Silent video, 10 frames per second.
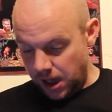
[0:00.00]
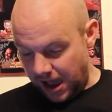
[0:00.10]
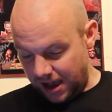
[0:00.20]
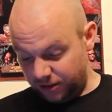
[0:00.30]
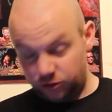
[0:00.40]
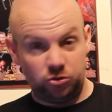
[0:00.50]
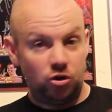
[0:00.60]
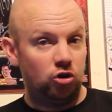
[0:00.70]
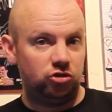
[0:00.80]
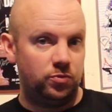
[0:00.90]
This was an
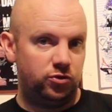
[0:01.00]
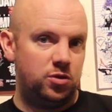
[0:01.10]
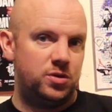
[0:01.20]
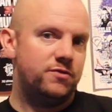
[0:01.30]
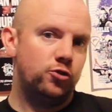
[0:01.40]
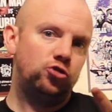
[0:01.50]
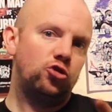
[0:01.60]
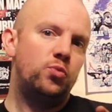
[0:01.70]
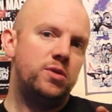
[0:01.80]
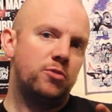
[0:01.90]
awesome three-way. You've got
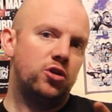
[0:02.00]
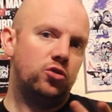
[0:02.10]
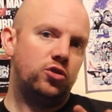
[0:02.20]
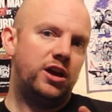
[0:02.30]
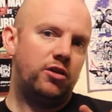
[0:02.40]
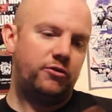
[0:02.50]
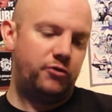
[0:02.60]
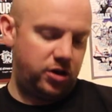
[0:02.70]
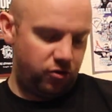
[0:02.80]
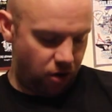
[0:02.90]
John Wayne Murdoch and Eric
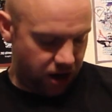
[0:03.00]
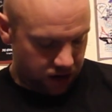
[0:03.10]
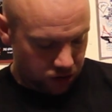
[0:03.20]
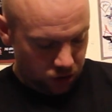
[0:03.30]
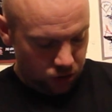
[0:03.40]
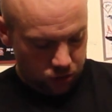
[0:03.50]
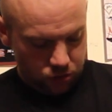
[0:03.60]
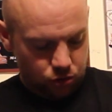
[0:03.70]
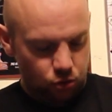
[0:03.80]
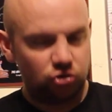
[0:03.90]
fucking Ryan,
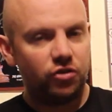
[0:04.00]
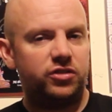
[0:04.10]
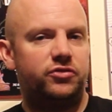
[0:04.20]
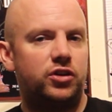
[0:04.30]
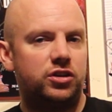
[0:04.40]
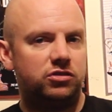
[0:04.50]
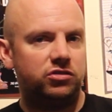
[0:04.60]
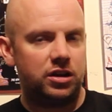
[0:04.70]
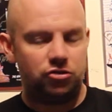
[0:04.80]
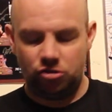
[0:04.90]
who's got this fucking
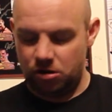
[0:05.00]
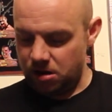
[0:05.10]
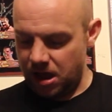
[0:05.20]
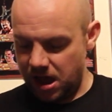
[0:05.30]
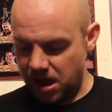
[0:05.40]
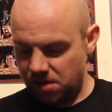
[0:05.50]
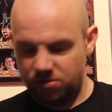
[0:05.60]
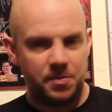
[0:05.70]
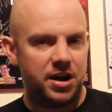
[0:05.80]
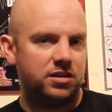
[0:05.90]
sick shirt.
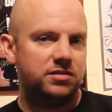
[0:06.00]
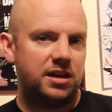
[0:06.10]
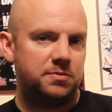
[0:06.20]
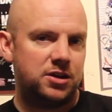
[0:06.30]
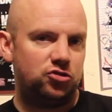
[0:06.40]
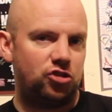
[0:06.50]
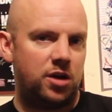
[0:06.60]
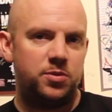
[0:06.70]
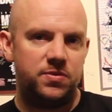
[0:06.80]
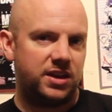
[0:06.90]
The American Deathmatch
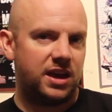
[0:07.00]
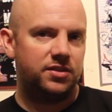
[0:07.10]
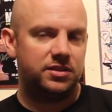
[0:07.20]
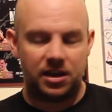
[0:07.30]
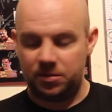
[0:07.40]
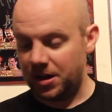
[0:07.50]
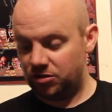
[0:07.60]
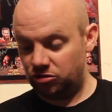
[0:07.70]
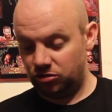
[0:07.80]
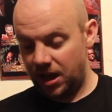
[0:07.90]
champion, the king of the
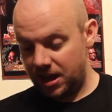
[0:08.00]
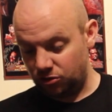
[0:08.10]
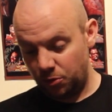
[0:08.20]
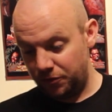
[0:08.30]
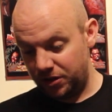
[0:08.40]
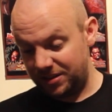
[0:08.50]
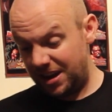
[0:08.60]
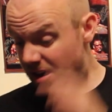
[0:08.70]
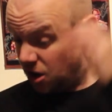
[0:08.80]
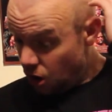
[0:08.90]
Deathmatch, is Tommy
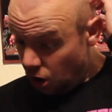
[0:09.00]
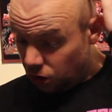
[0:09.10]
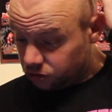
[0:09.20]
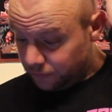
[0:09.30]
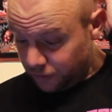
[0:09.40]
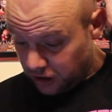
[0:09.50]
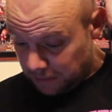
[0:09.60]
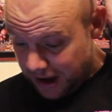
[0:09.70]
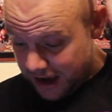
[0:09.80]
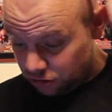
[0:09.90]
Vendetta. Awesome fucking
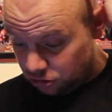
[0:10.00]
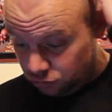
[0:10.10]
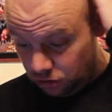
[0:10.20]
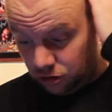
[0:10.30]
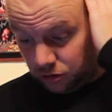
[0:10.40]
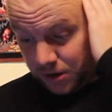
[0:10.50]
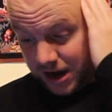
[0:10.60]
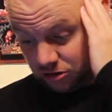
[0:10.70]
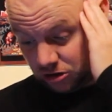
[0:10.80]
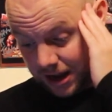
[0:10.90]
match, really good
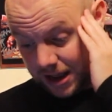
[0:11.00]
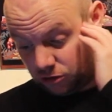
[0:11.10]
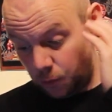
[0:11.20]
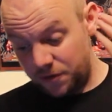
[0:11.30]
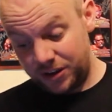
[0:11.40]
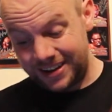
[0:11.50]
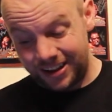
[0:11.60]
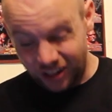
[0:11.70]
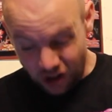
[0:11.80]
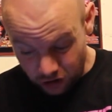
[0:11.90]
match, and Tommy Vendetta
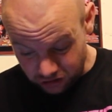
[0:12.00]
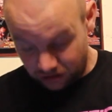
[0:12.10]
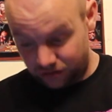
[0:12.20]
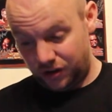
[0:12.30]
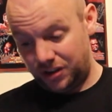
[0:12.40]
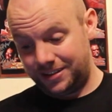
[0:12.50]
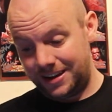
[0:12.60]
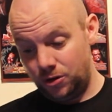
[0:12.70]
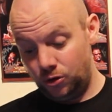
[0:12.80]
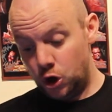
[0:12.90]
lost his fucking
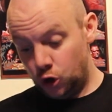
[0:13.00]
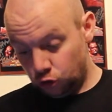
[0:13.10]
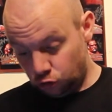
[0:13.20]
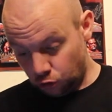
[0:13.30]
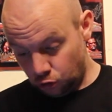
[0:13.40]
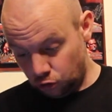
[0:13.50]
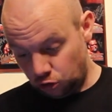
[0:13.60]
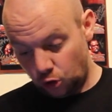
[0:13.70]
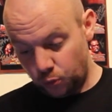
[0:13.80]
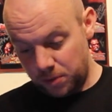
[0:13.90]
title to
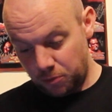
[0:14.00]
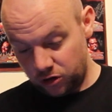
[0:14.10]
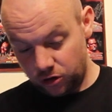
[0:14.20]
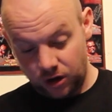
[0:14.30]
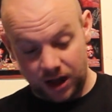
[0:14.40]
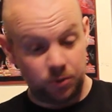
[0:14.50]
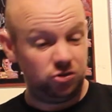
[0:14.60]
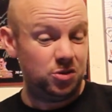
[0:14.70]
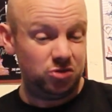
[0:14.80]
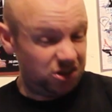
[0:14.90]
John Wayne Murdoch, and I would
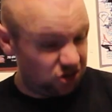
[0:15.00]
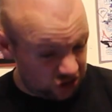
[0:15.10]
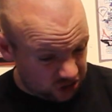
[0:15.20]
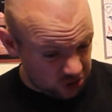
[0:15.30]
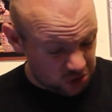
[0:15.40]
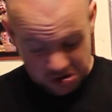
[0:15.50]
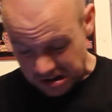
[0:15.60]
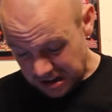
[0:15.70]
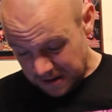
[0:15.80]
say it was a decent show.